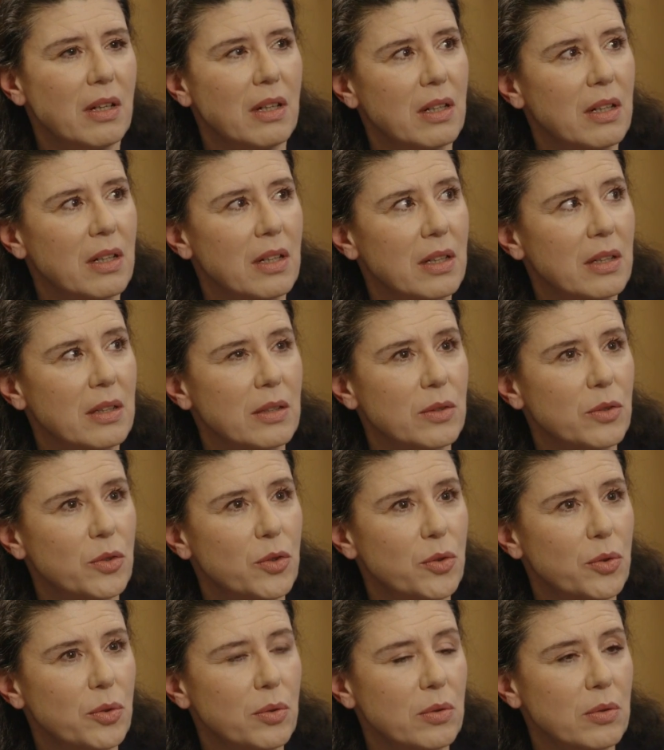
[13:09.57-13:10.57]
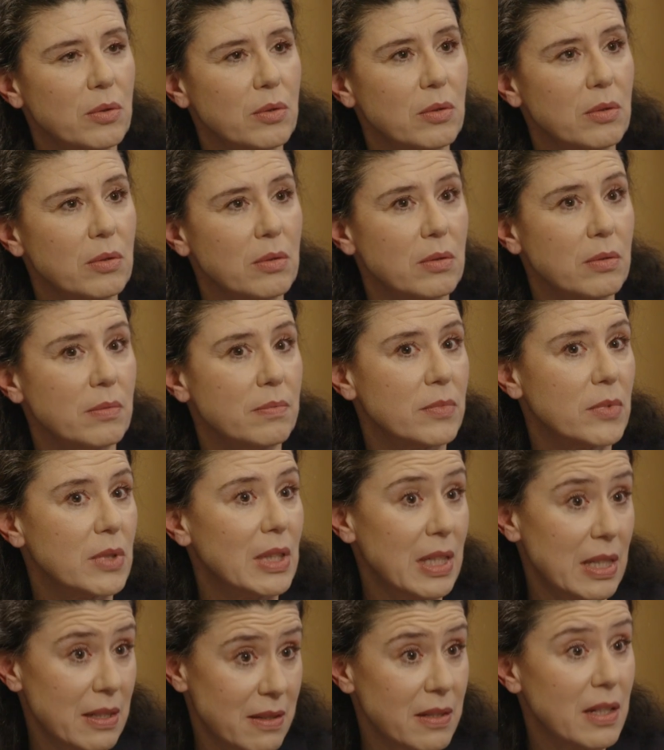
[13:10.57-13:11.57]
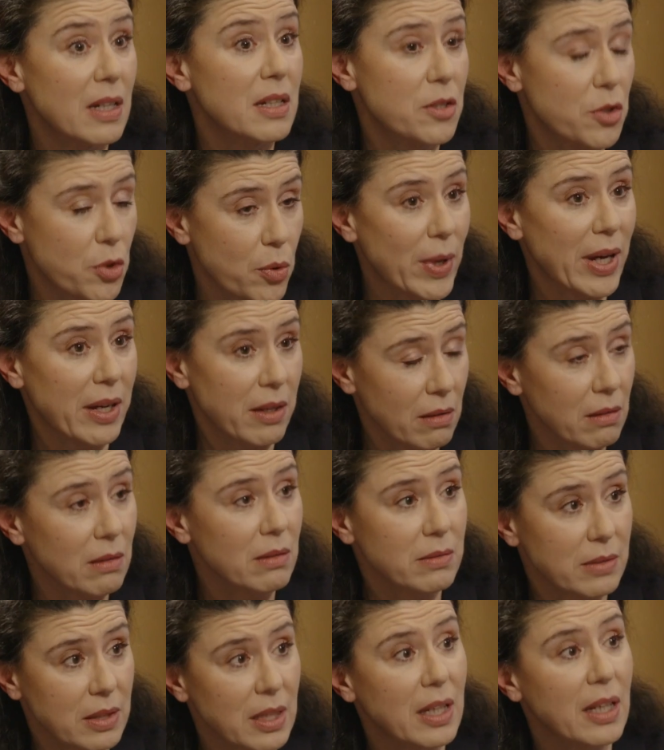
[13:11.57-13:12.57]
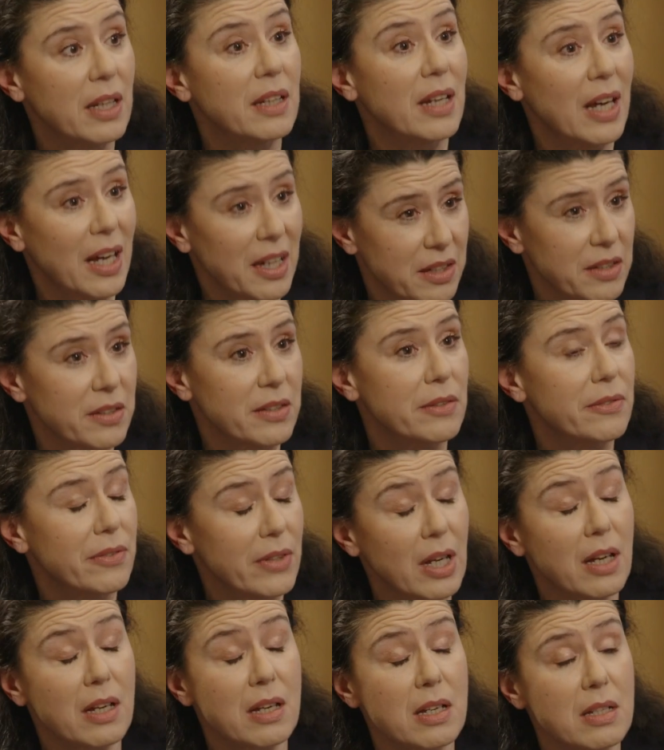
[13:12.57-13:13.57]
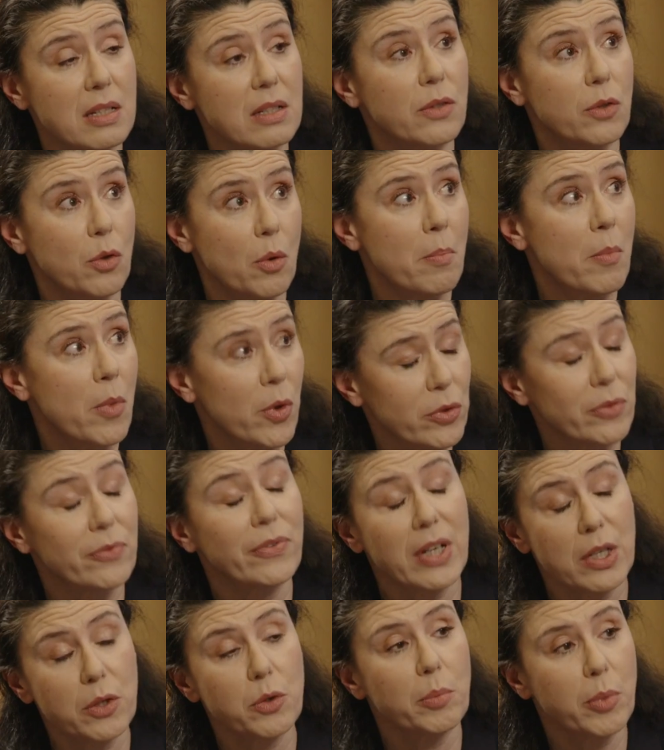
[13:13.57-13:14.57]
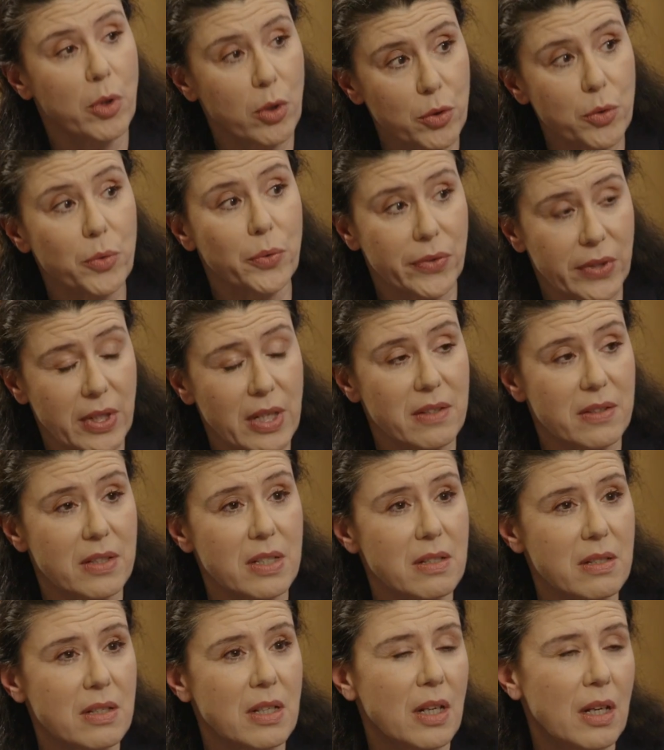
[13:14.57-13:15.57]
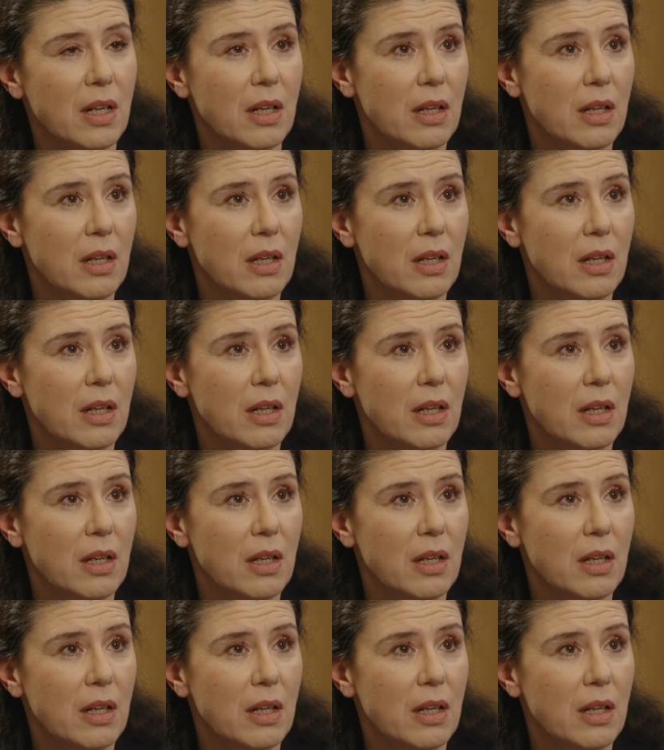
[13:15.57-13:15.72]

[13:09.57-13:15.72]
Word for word: to, let's say, trial and identify the most valuable use cases.